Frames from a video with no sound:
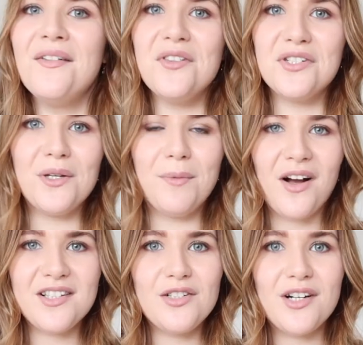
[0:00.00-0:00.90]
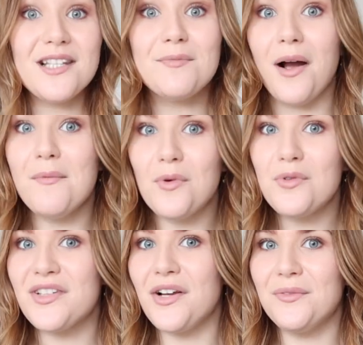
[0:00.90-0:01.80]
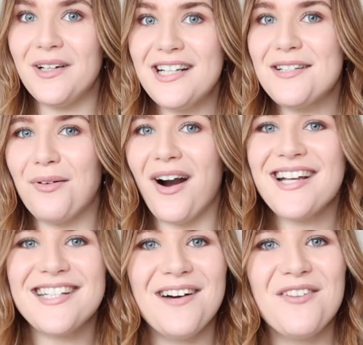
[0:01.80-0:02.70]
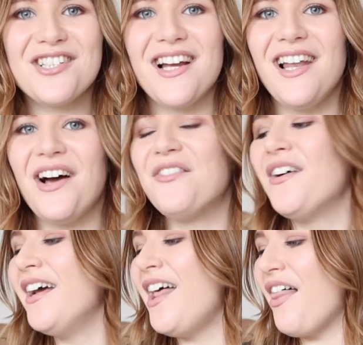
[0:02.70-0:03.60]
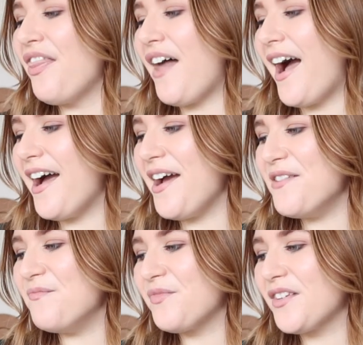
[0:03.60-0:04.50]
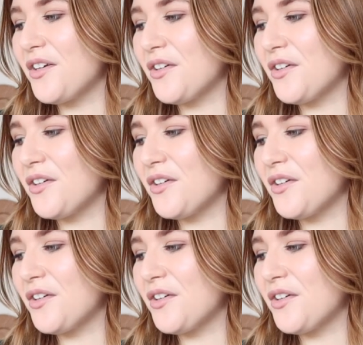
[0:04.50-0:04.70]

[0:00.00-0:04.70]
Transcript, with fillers: the two party dresses, but I'm also really surprised how much I love that um,